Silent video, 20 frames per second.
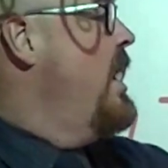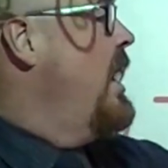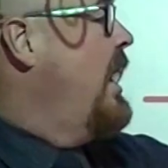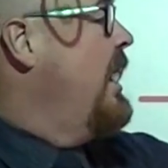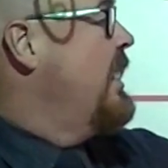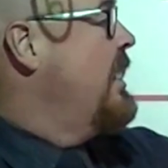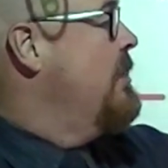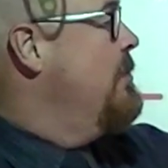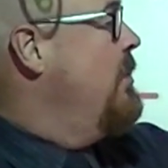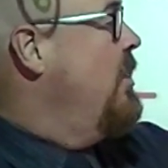
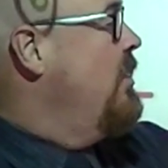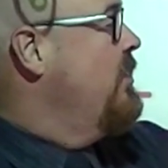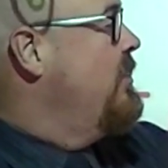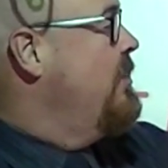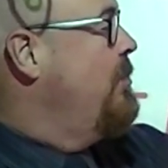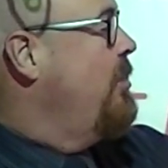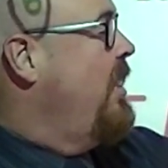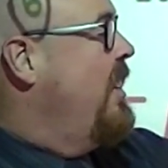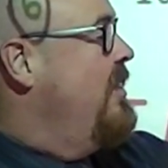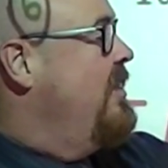I can
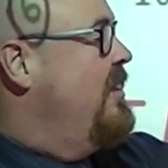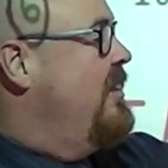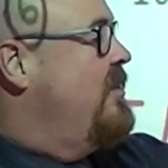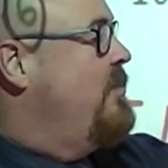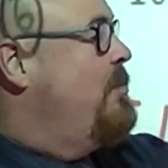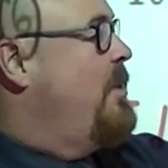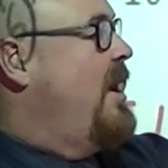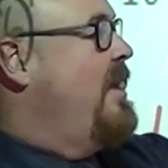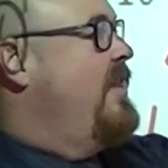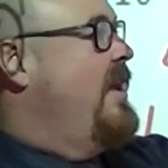multiply this
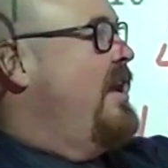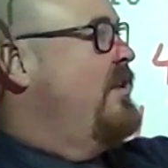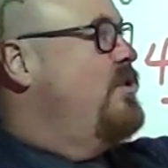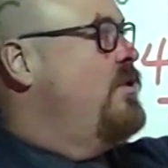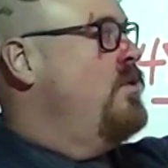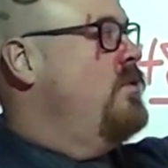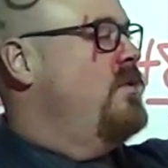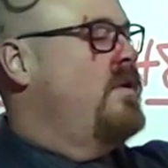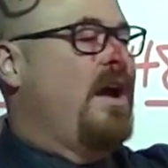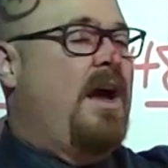by that
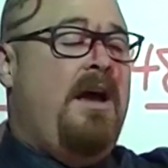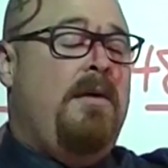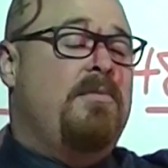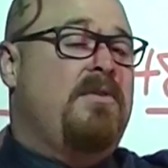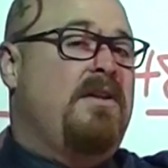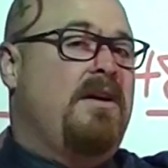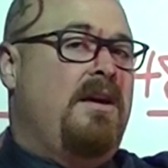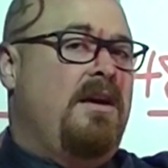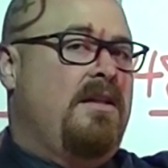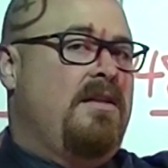2
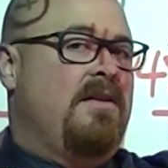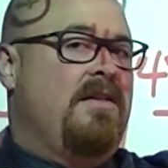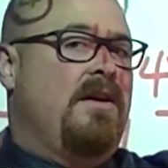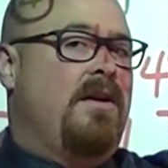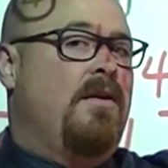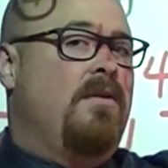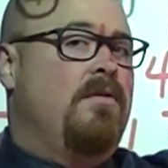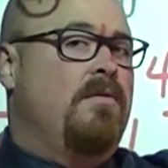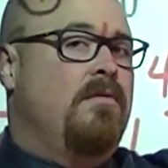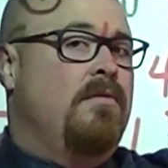times to get to
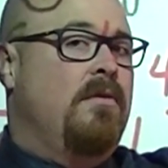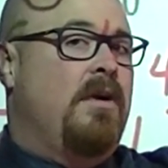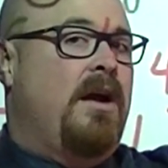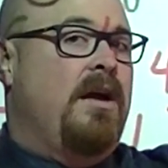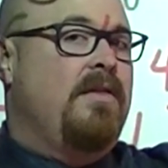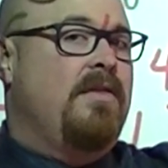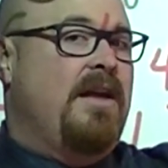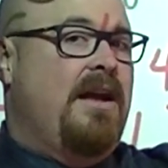there, right?